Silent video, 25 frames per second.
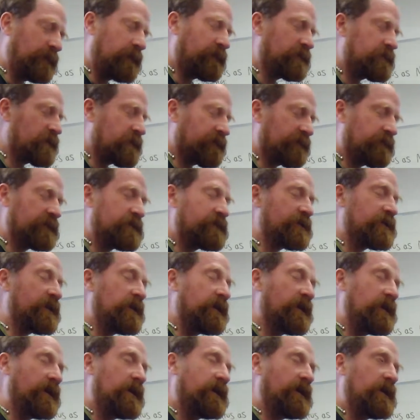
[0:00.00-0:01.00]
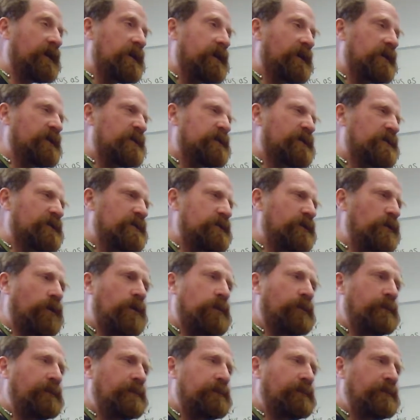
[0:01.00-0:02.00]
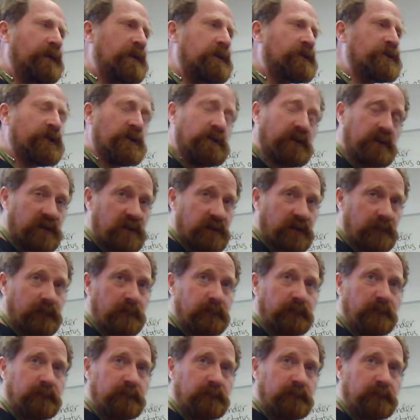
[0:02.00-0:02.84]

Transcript: suffrage. It's not a big chunk of time.